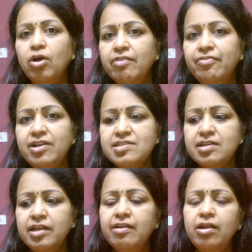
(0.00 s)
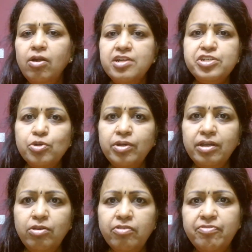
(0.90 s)
confidence, and it will not show
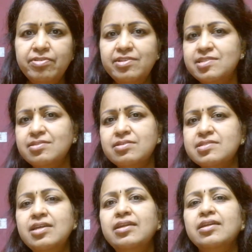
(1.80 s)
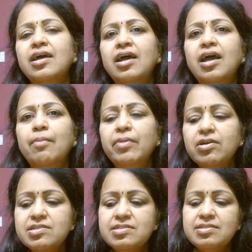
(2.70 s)
any of its skill,
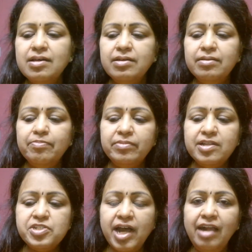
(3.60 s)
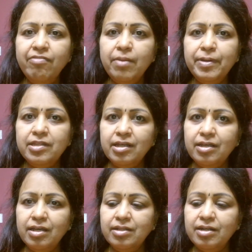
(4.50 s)
because the child will be
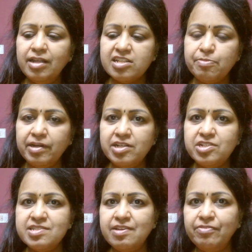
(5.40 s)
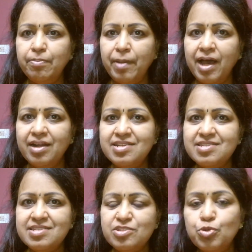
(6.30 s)
thinking that the expectations of the parents
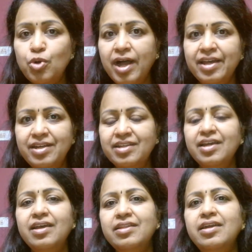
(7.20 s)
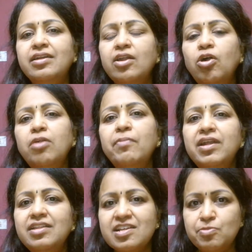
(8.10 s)
is too high and it cannot
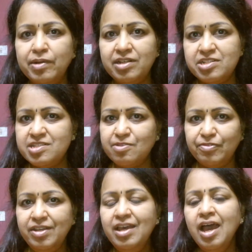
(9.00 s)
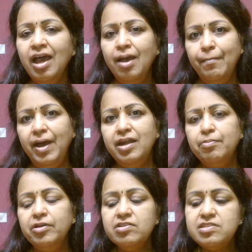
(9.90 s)
meet the expectations of the
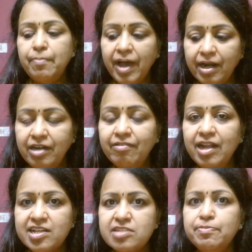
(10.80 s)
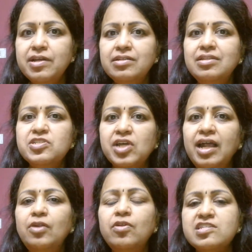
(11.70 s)
parent, because the parent will expect the
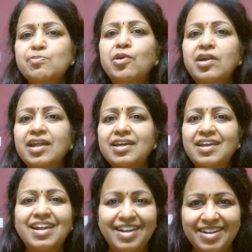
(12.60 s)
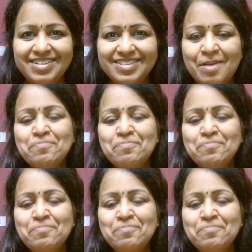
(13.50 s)
child to respond like an adult.